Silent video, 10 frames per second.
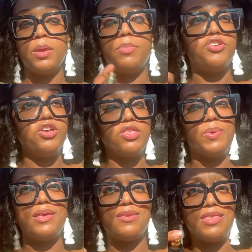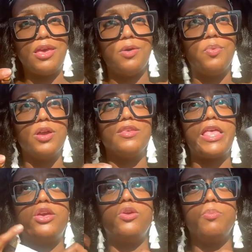But she also has a sale where it's
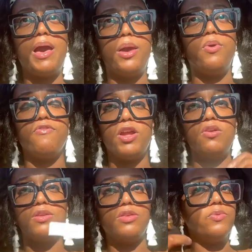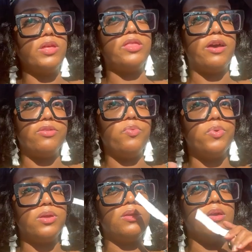you buy one fragrance, you get the other
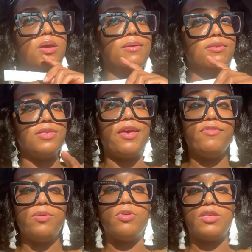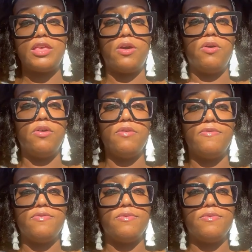one 70% off.